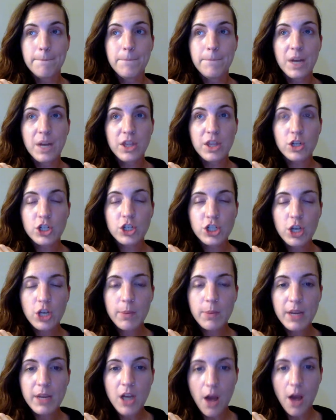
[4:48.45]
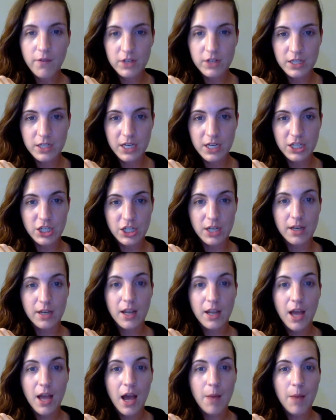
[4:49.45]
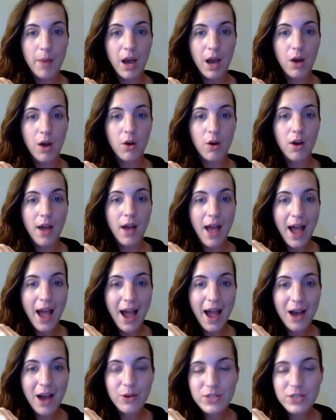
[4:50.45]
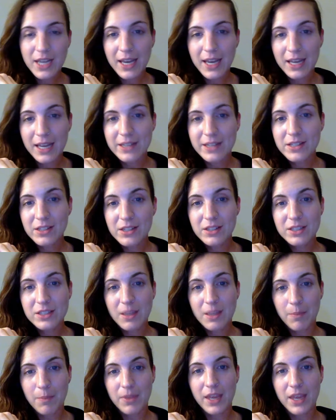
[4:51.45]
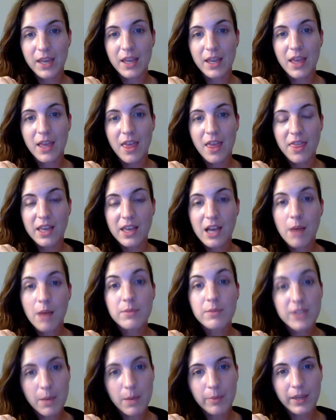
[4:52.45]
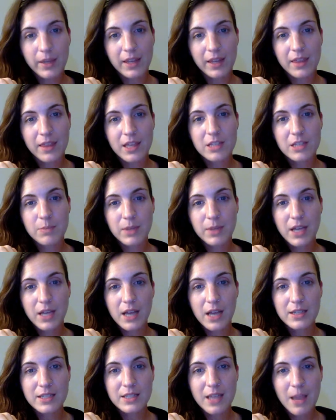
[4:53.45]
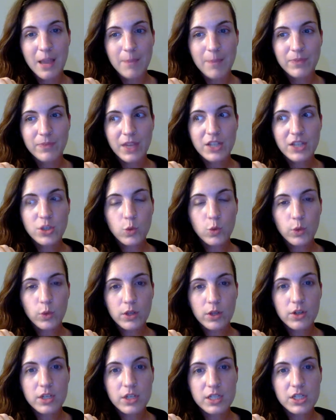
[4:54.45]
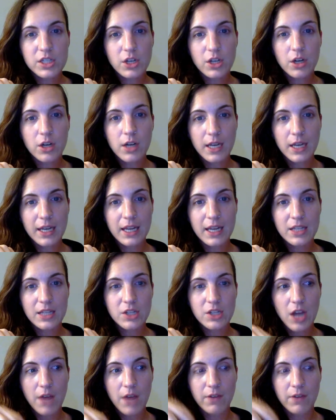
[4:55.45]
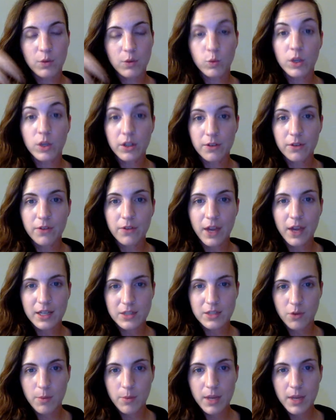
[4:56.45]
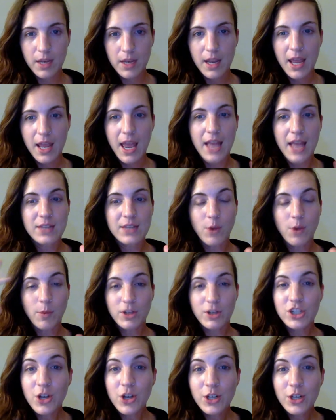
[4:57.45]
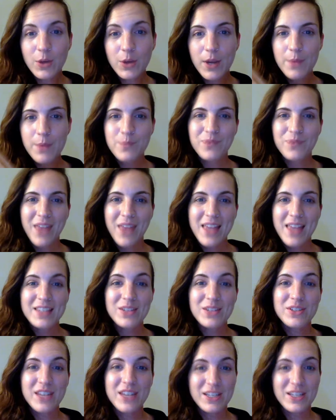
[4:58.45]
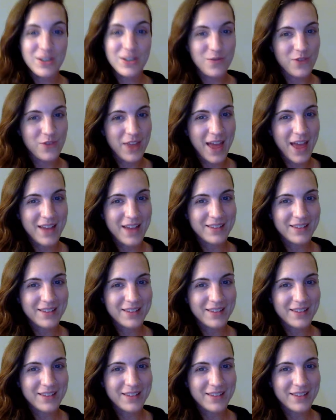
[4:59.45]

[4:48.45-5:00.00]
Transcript: But there should be conversation about how to handle something that comes up like this, because it's a real concern and kids are having real effects from it. And so I'm going to show you it, so stay tuned for that.